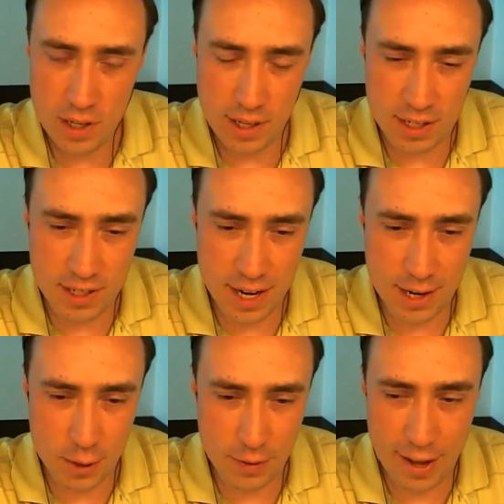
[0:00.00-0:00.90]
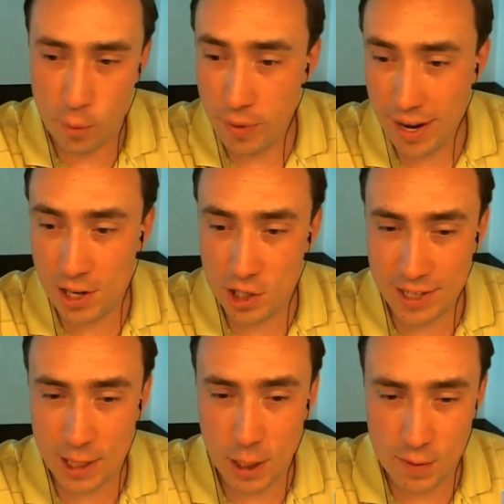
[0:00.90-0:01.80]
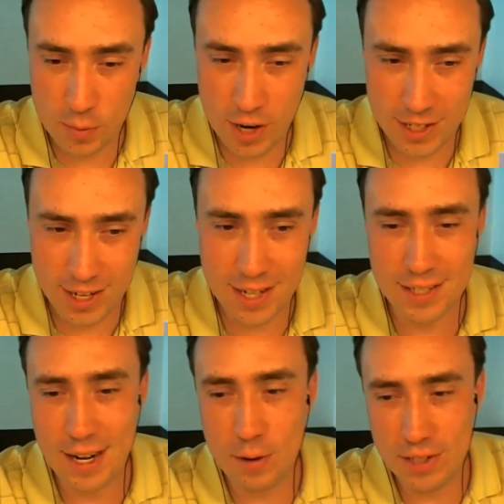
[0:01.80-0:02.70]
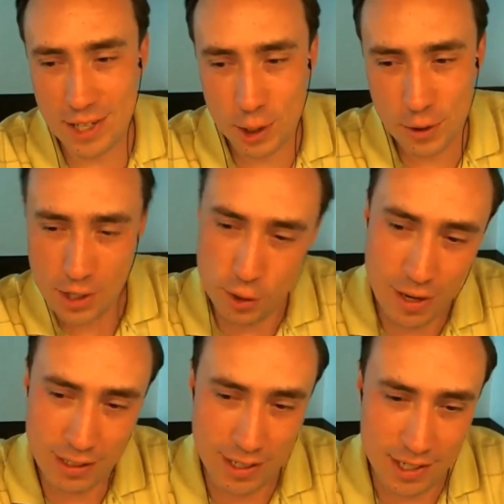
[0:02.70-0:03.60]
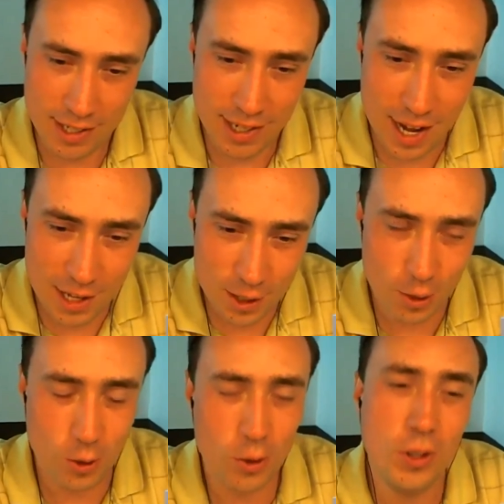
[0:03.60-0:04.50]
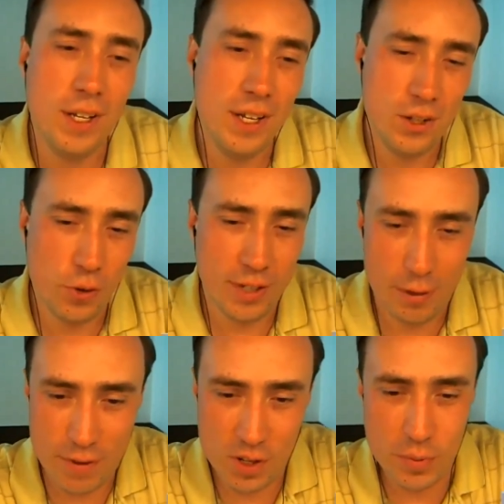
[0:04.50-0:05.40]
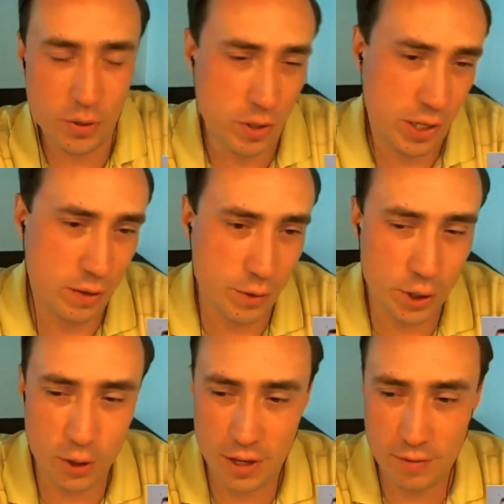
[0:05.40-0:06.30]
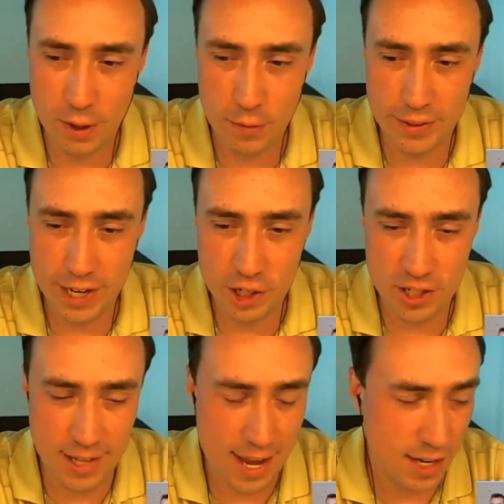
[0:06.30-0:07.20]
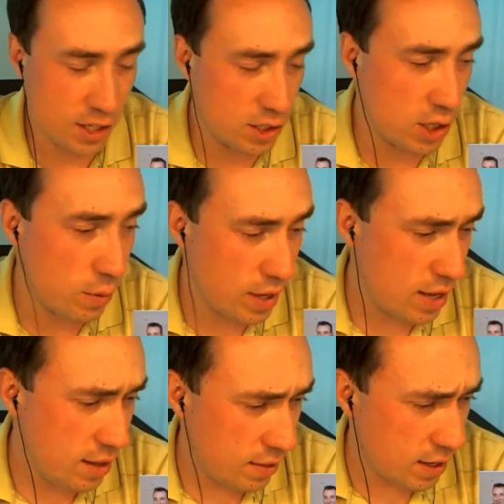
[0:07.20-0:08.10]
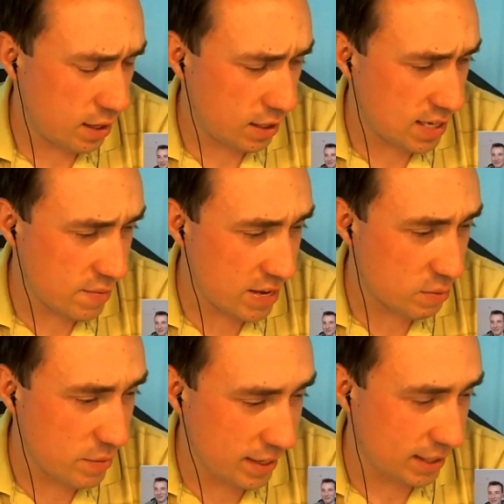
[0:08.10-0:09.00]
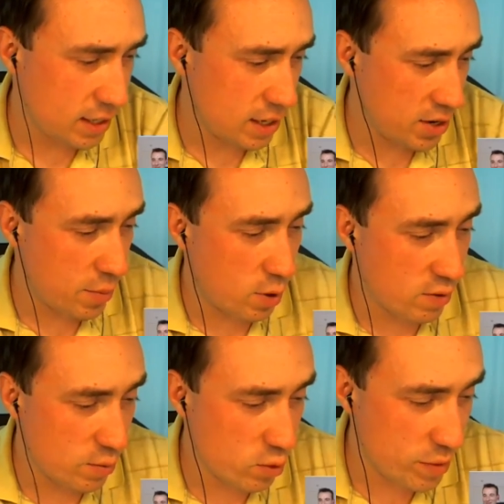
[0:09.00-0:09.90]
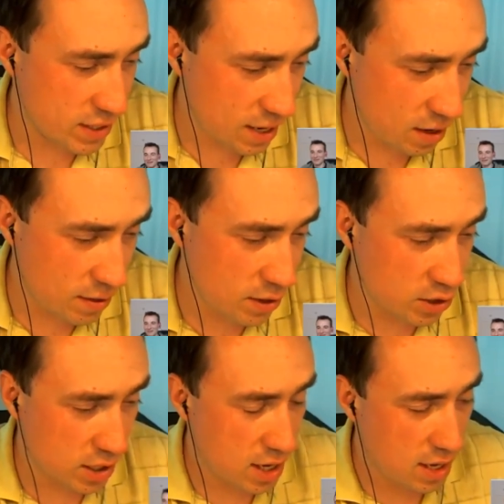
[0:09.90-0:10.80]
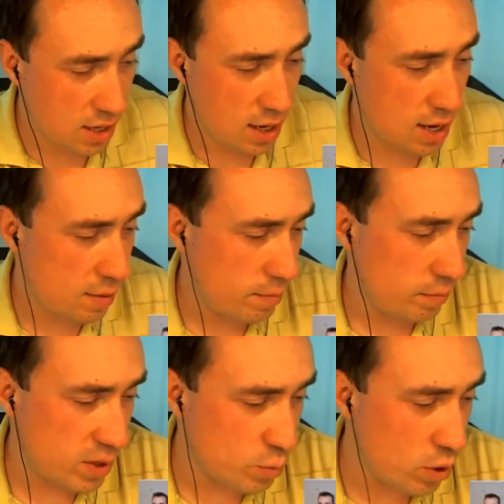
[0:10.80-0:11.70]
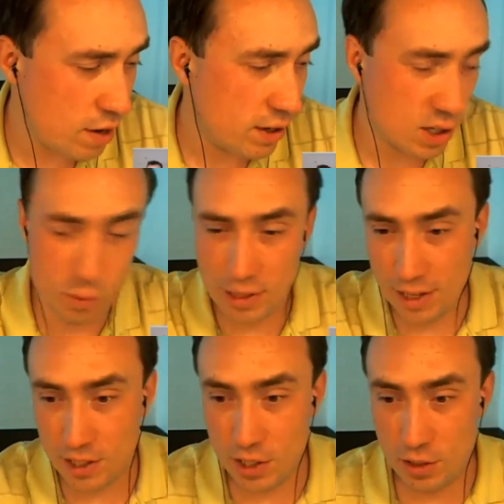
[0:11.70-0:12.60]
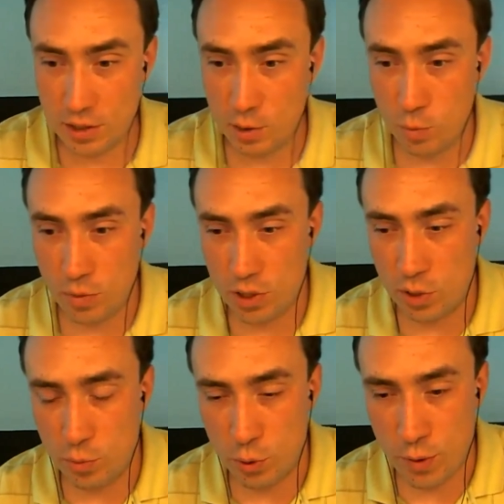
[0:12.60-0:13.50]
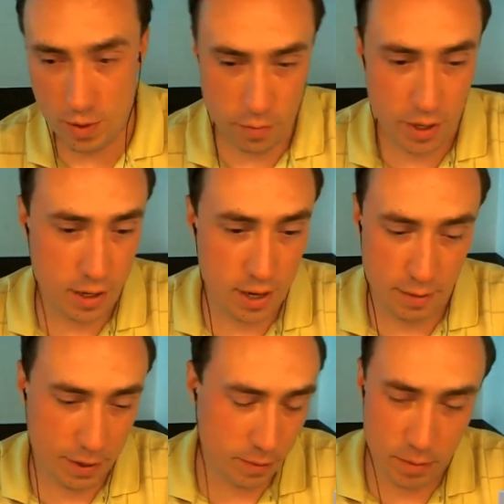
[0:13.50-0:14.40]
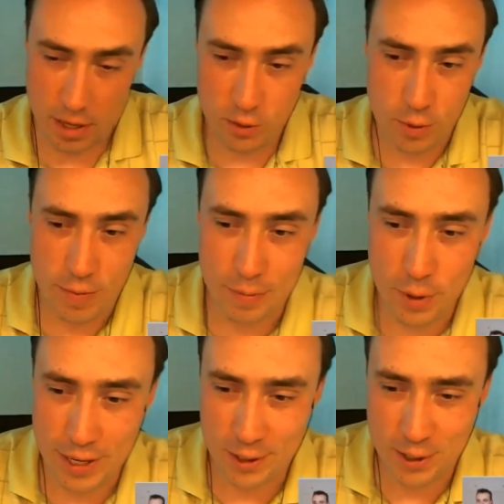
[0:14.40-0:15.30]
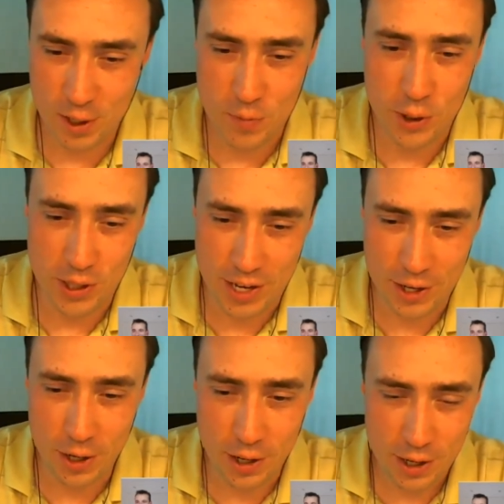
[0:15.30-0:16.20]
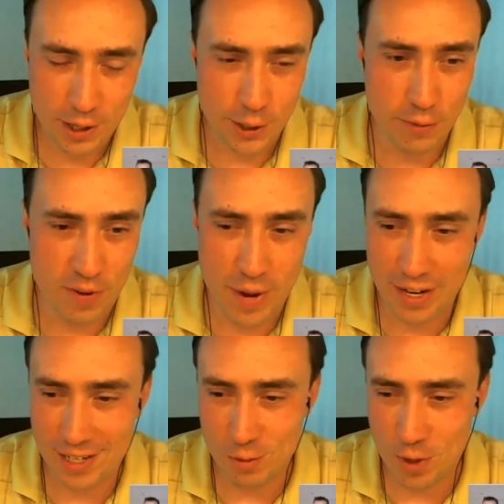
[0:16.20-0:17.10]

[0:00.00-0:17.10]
inside of a help page to kick off the process. Now it's integrated directly into the console. You can get visibility of your current verification status. And so the, the team has been making a, a number of improvements there. And there's um, there's more areas we'd like to, to, to improve on. But anyway, I just want to put it out to the community that your, your feedback is